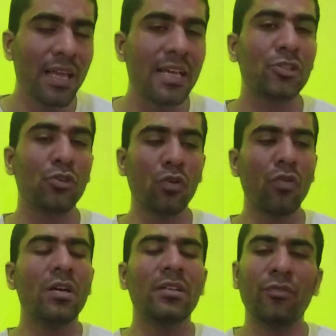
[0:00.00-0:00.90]
So
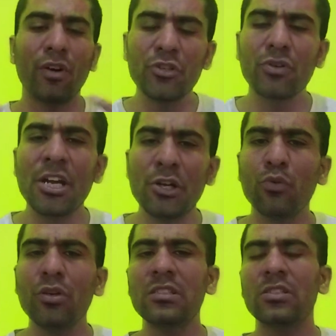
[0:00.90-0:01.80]
what you can do
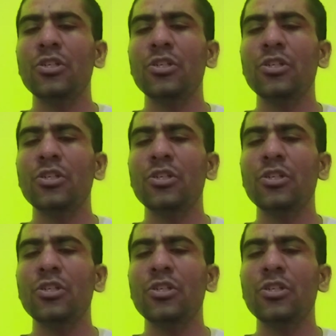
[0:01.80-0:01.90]
is